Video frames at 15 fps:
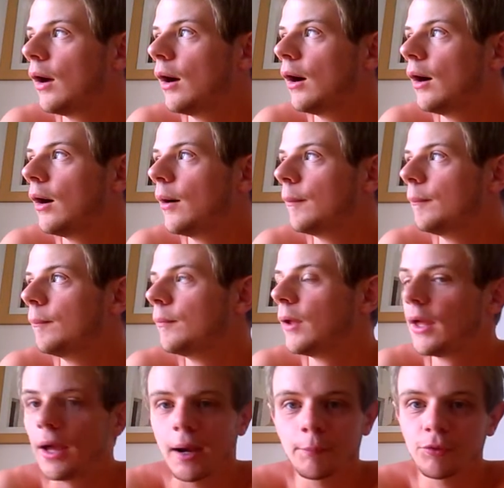Um,
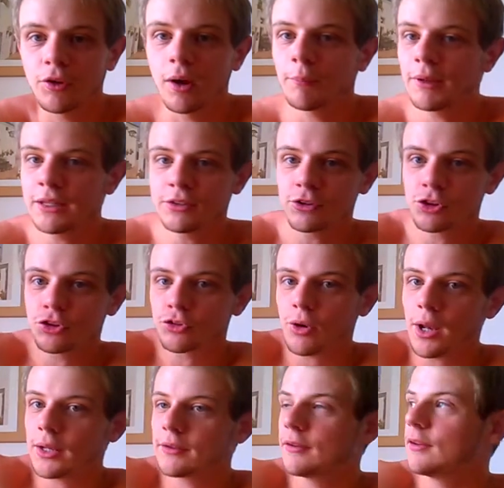I'm sorry. I'm getting
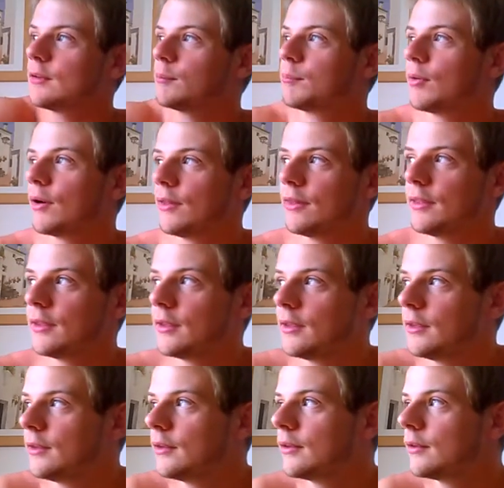distracted by
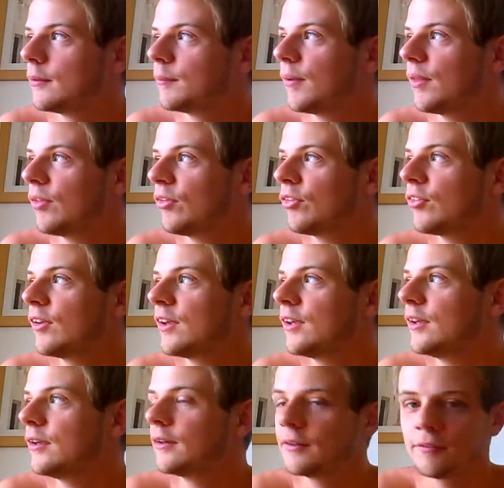the by the
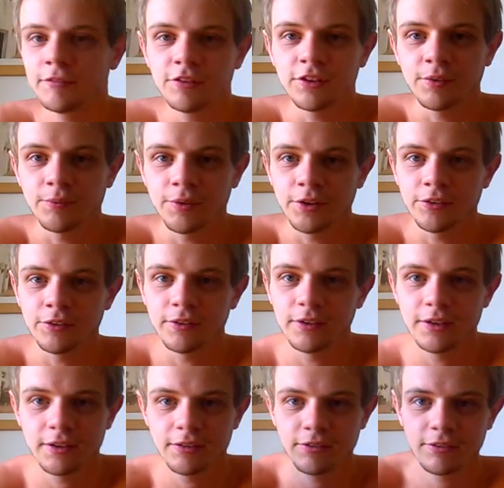sea for some reason.
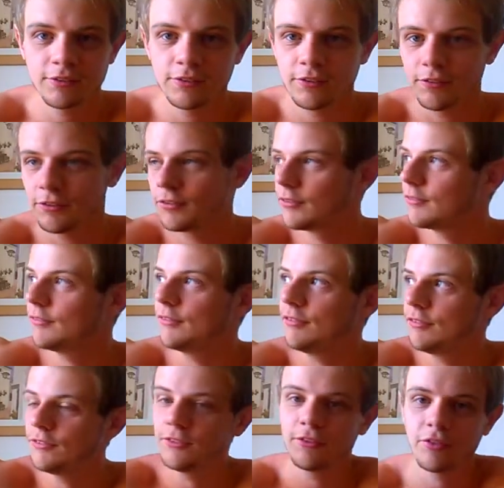It's just
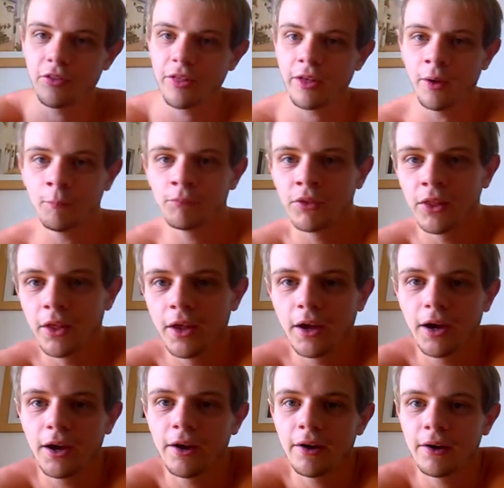it's just there.
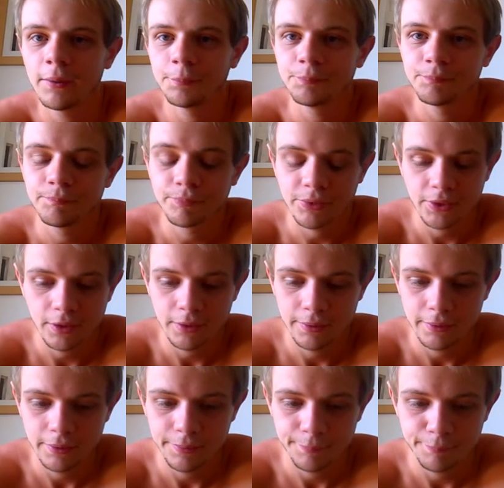Um,
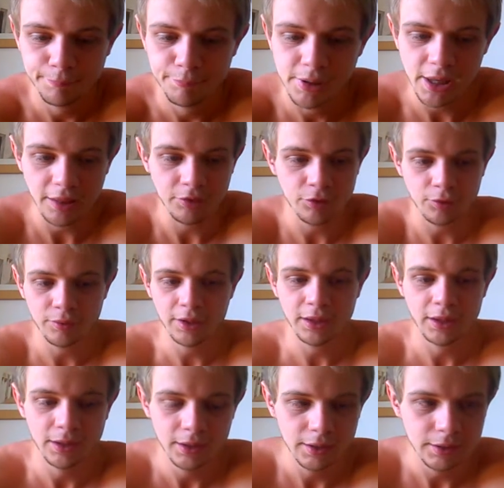but yeah, it's not
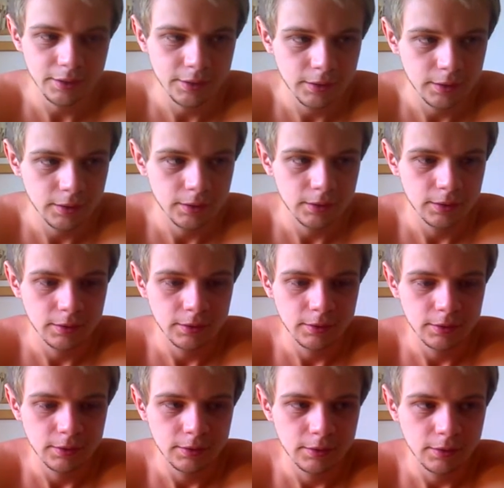really
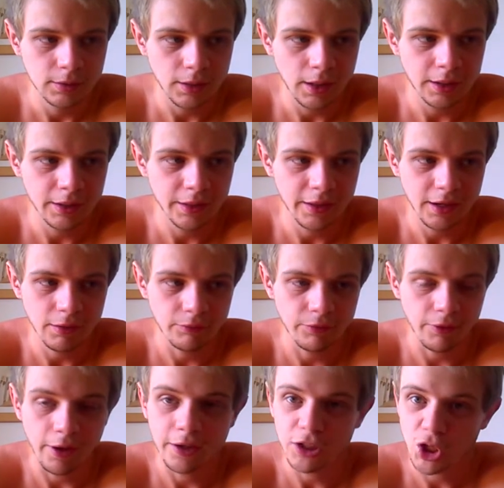anything else
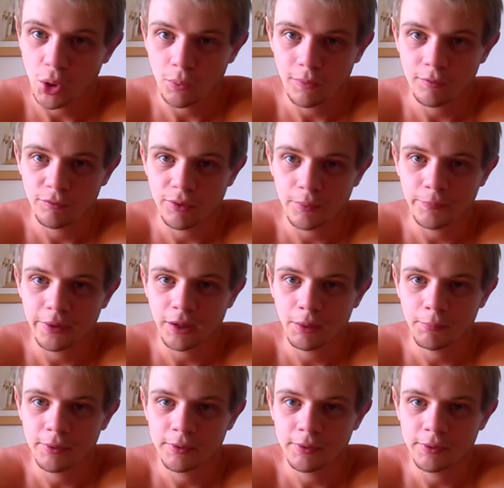that I know of that we're going to